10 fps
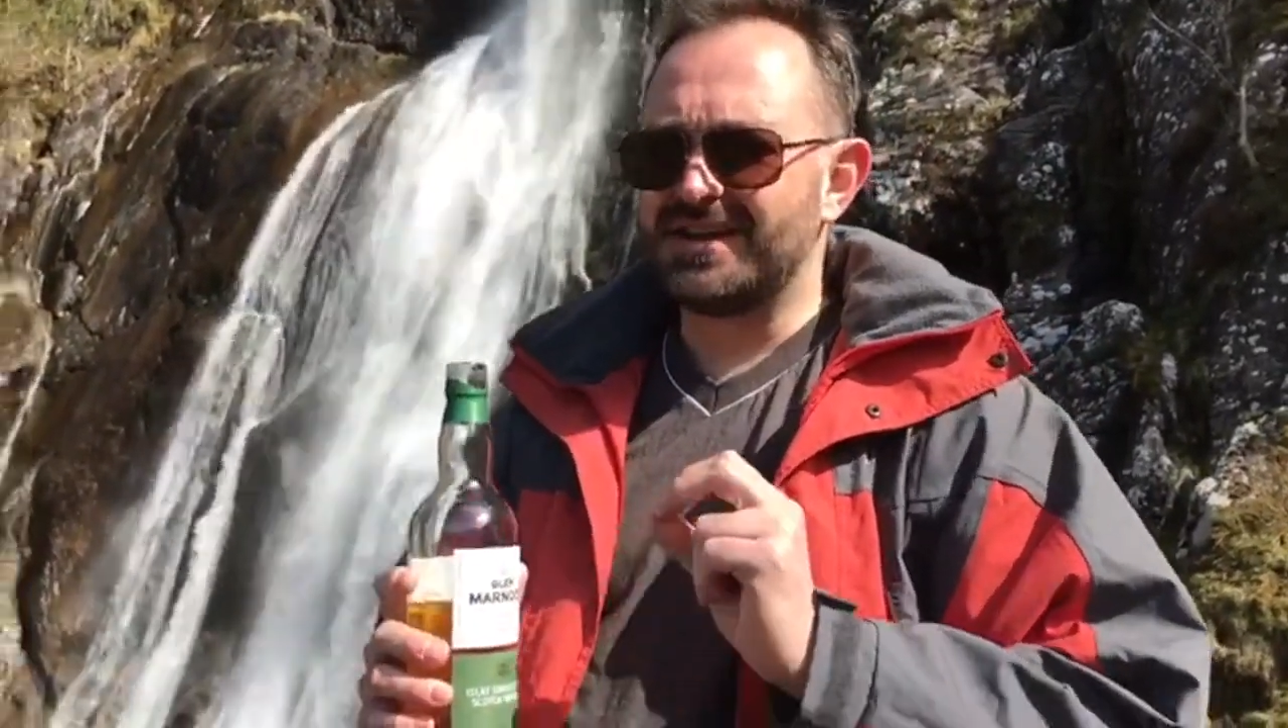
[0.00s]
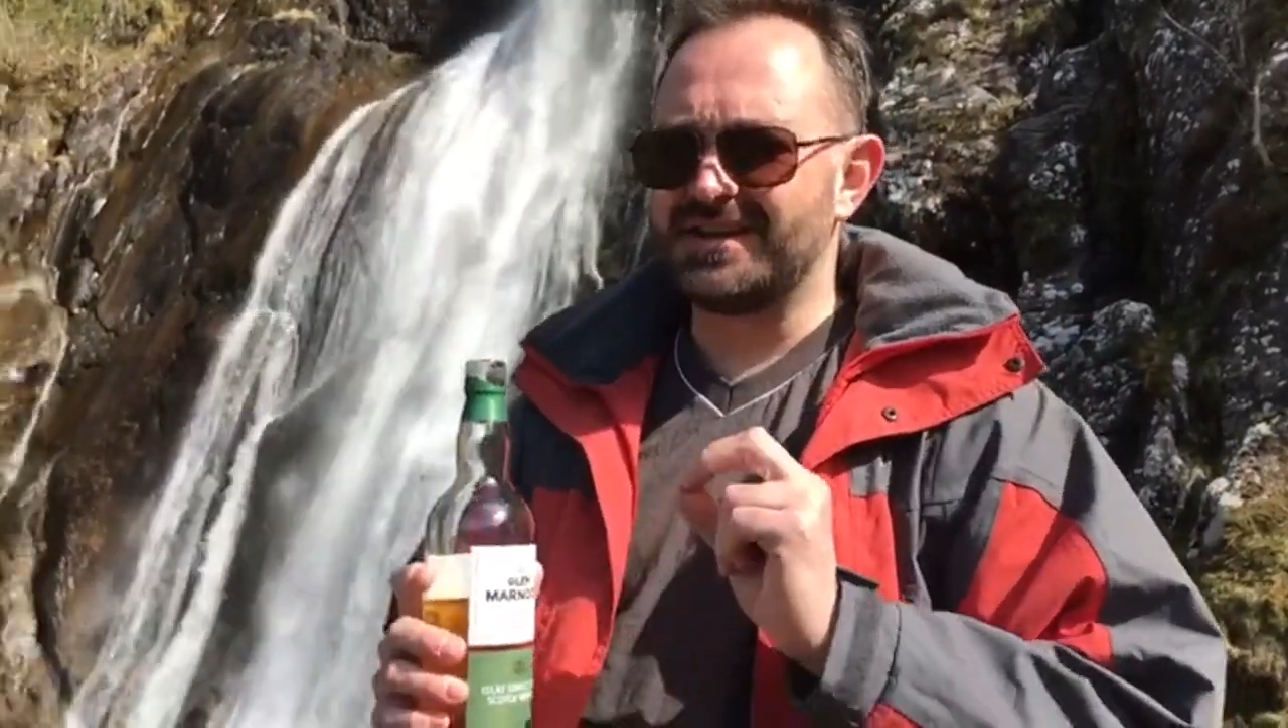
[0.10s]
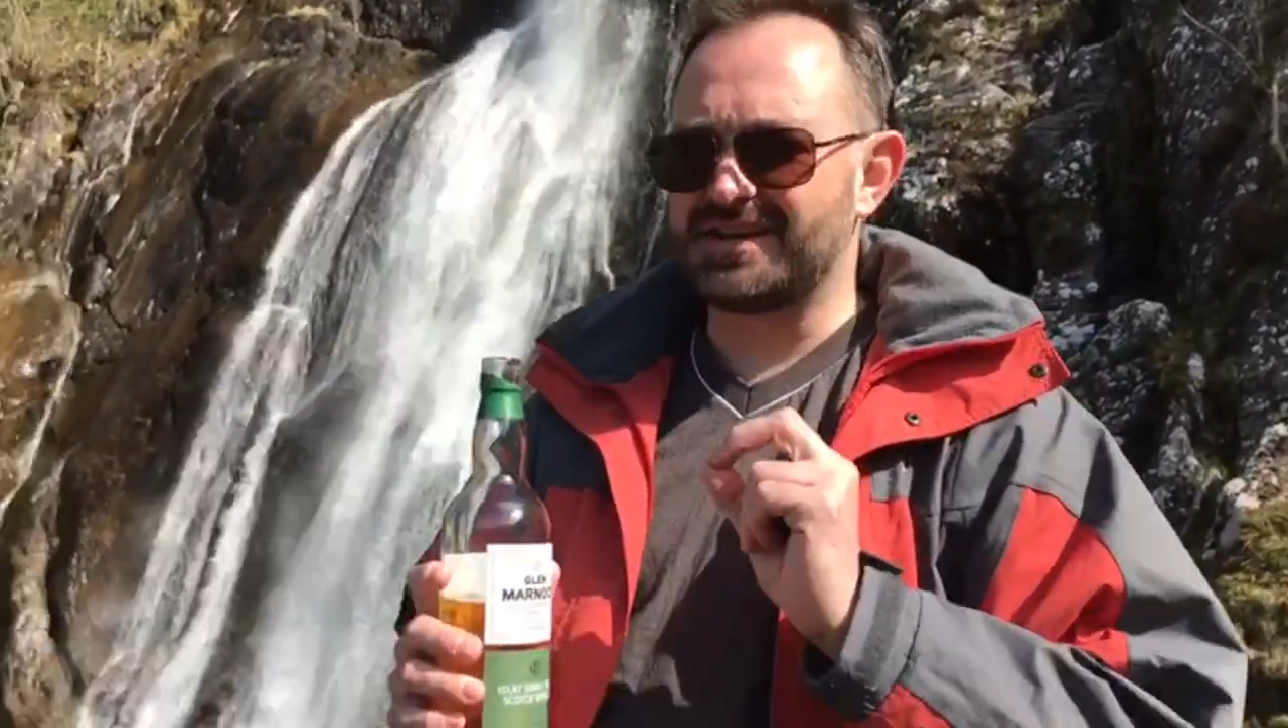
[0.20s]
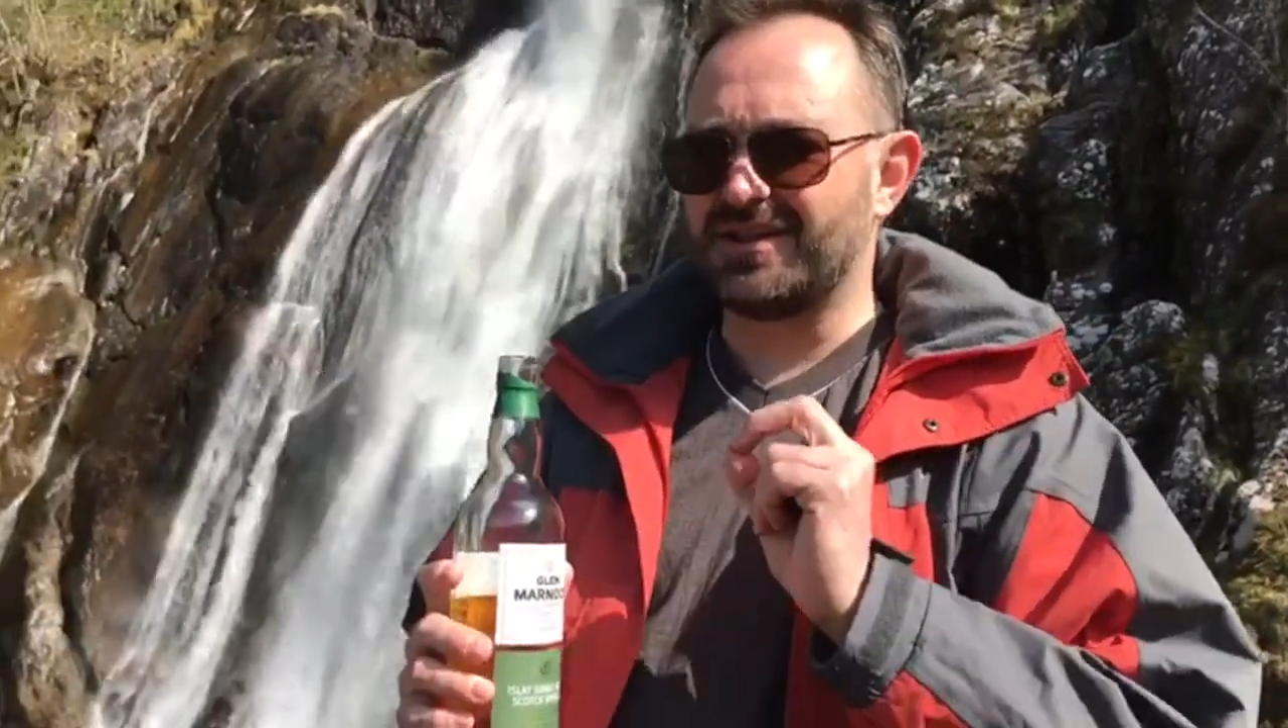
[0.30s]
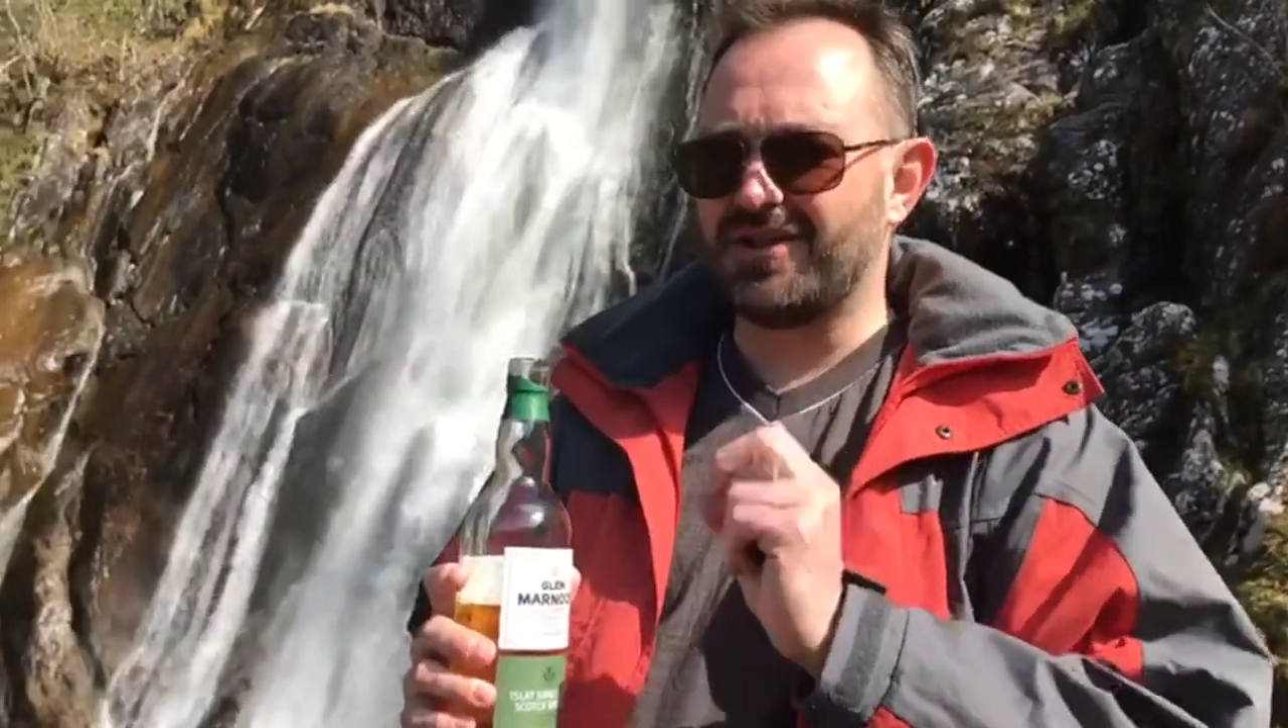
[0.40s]

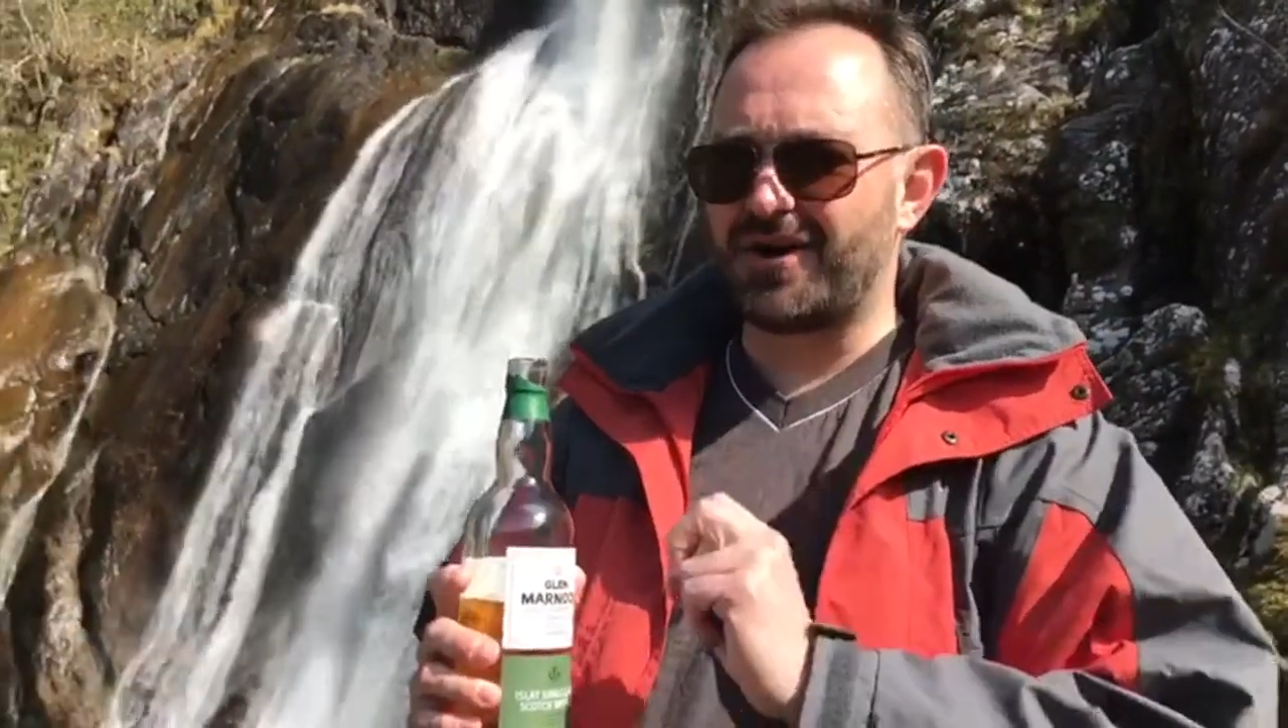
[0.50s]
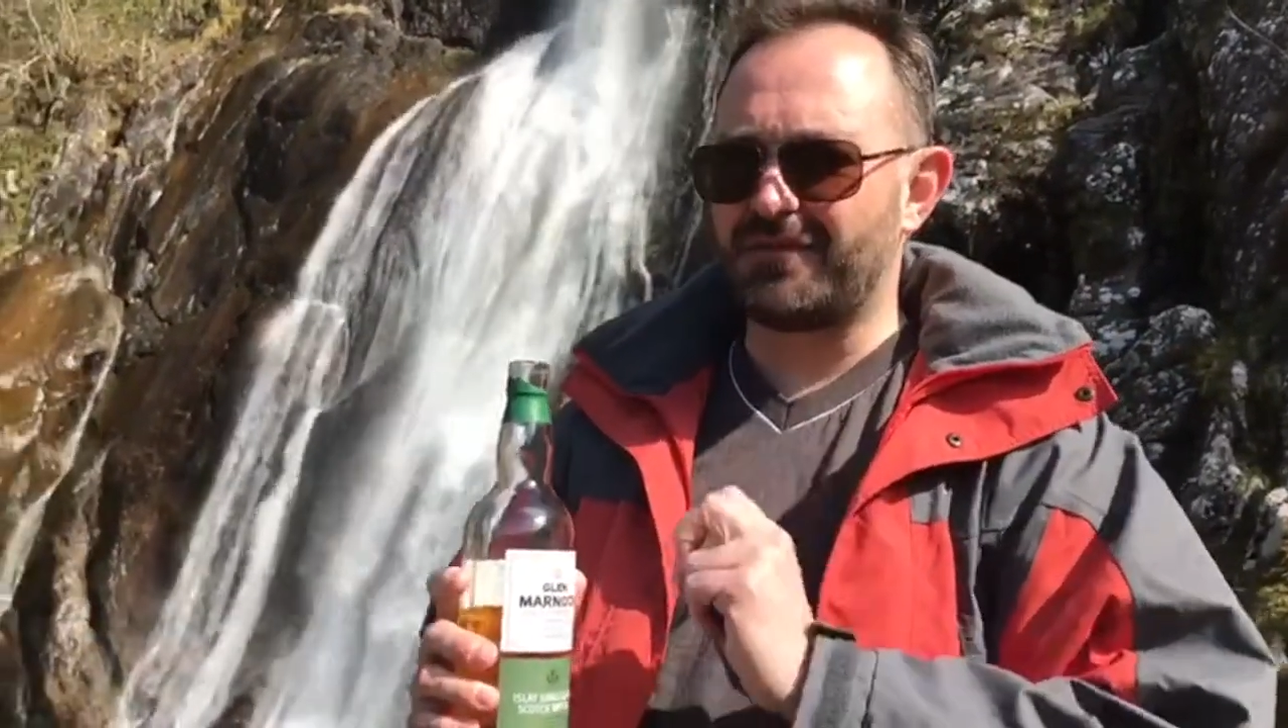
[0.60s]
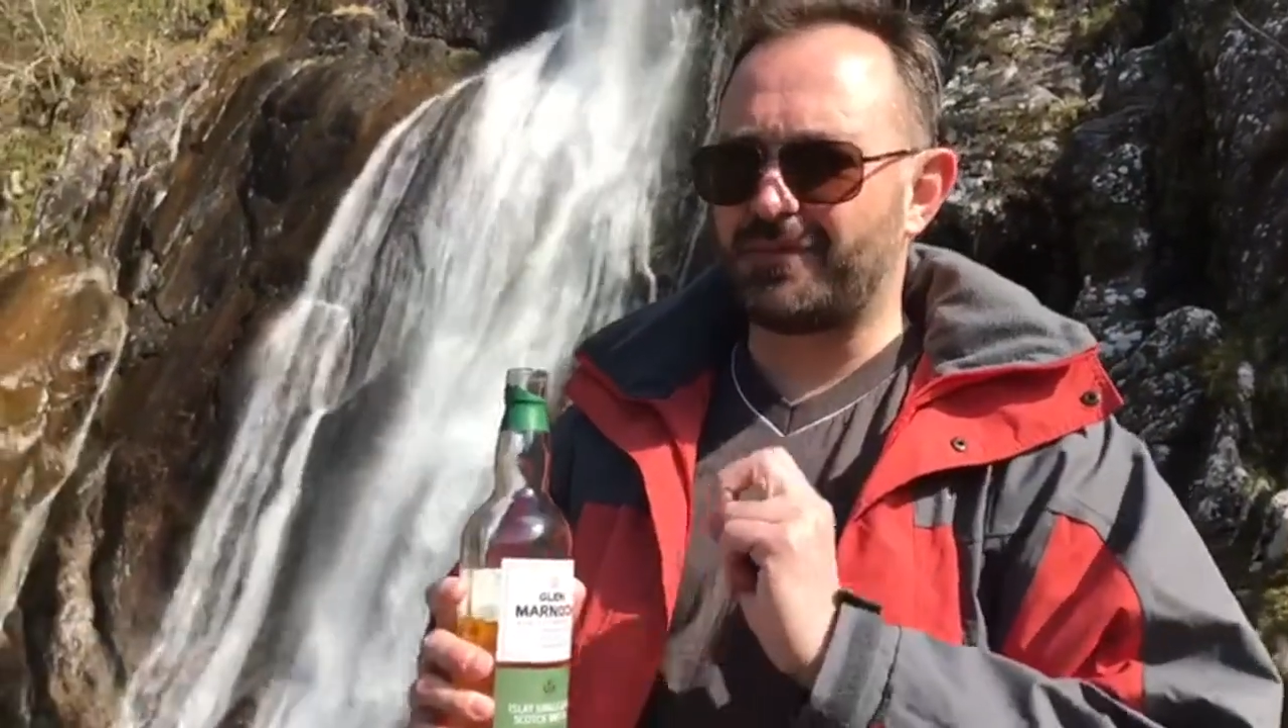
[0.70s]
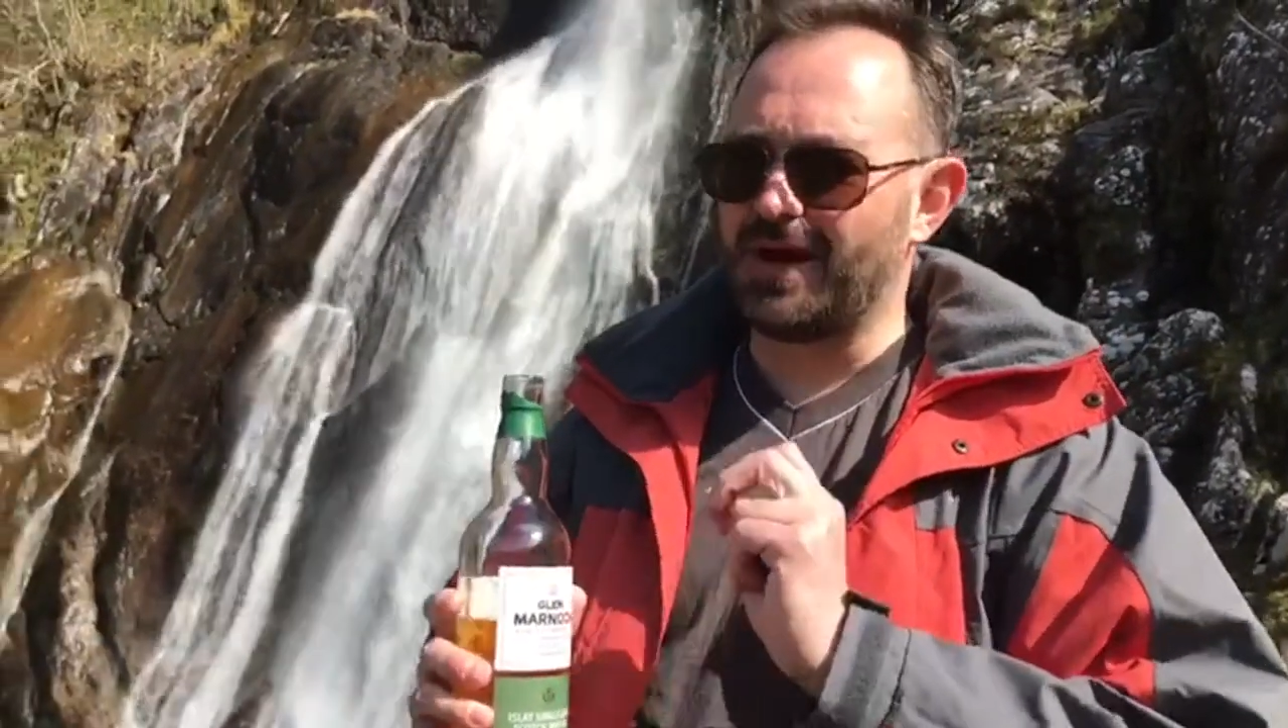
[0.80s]
there's a lot of